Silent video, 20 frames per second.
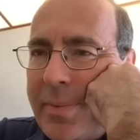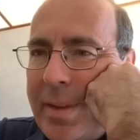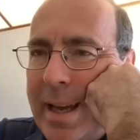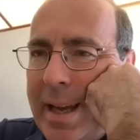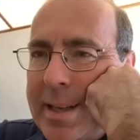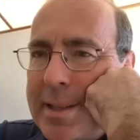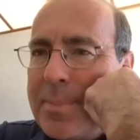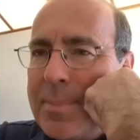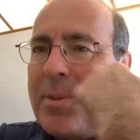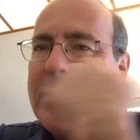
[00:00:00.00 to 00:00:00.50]

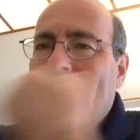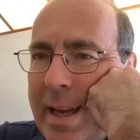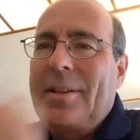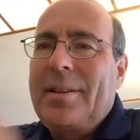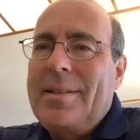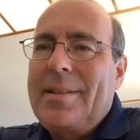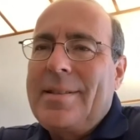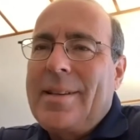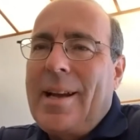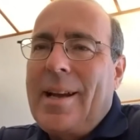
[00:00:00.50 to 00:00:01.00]
experts on
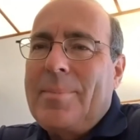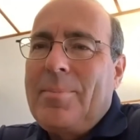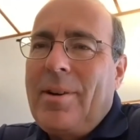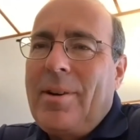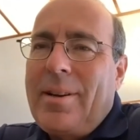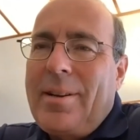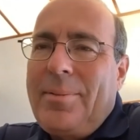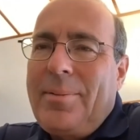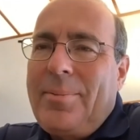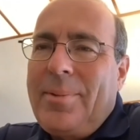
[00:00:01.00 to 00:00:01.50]
the stock
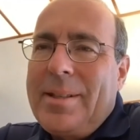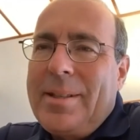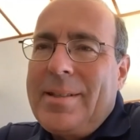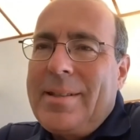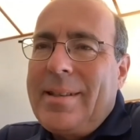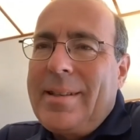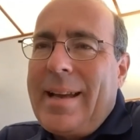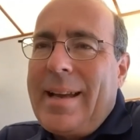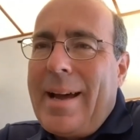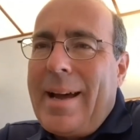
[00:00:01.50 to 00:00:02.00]
market
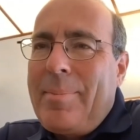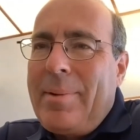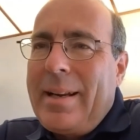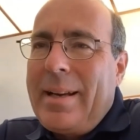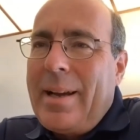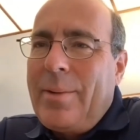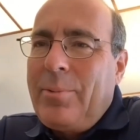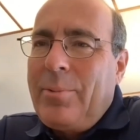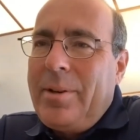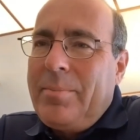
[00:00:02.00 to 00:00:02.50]
what's happening.
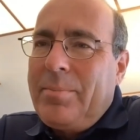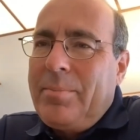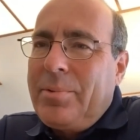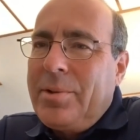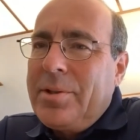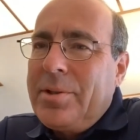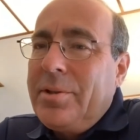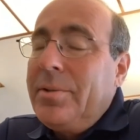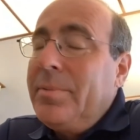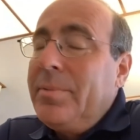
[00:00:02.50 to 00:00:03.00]
I wouldn't
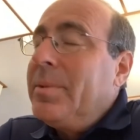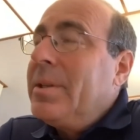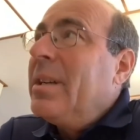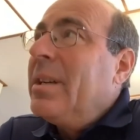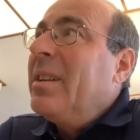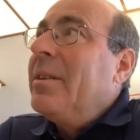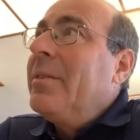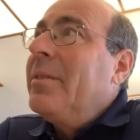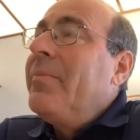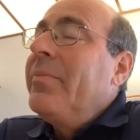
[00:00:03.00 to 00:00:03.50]
presume
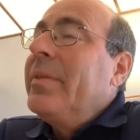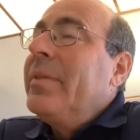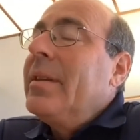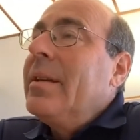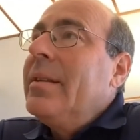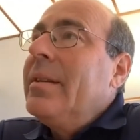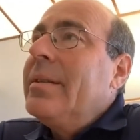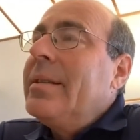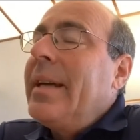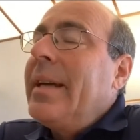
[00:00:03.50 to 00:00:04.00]
to
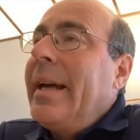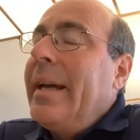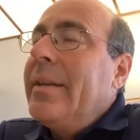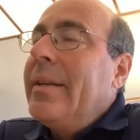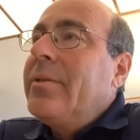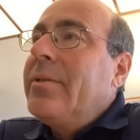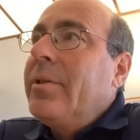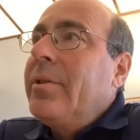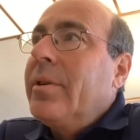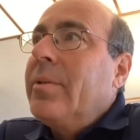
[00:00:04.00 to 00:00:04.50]
to
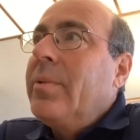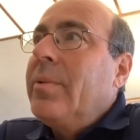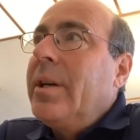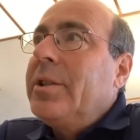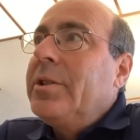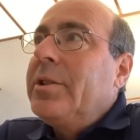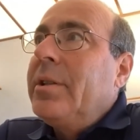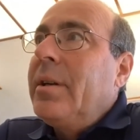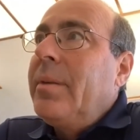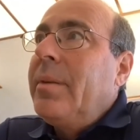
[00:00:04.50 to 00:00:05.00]
answer your
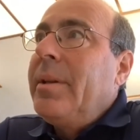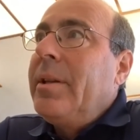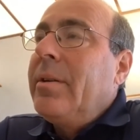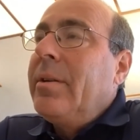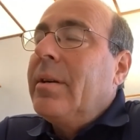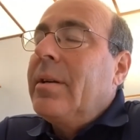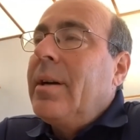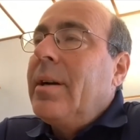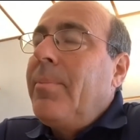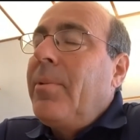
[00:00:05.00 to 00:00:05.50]
question. I mean, there
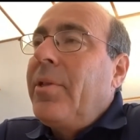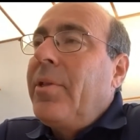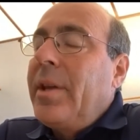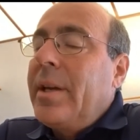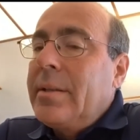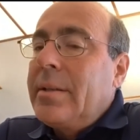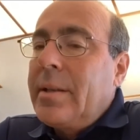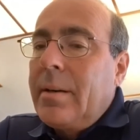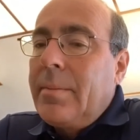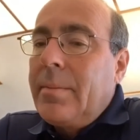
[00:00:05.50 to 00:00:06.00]
are a couple
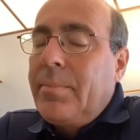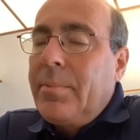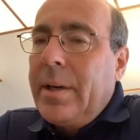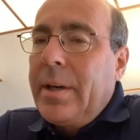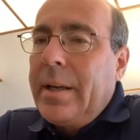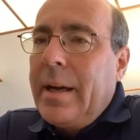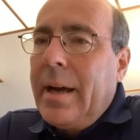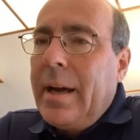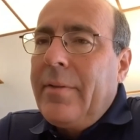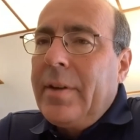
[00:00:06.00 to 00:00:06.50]
things that are
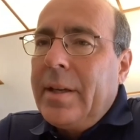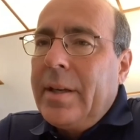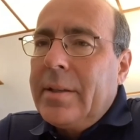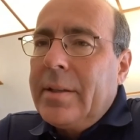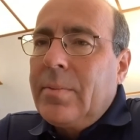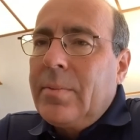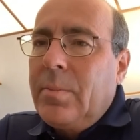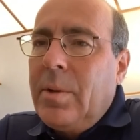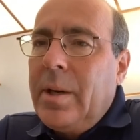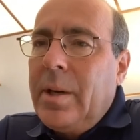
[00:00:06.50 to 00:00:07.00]
pretty
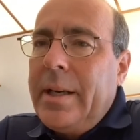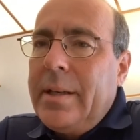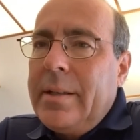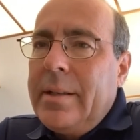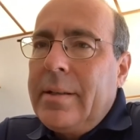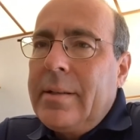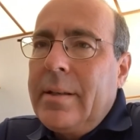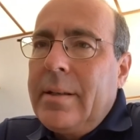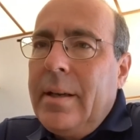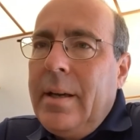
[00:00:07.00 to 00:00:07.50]
obvious. One
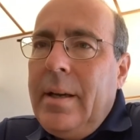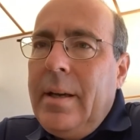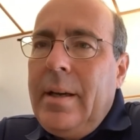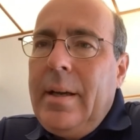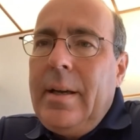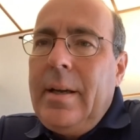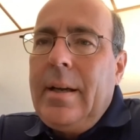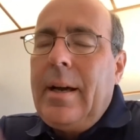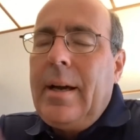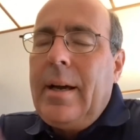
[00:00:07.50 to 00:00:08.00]
is
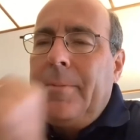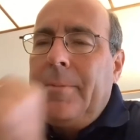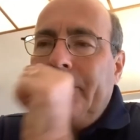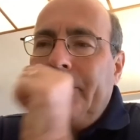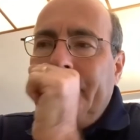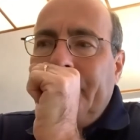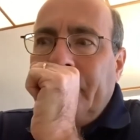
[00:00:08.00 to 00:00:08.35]
um,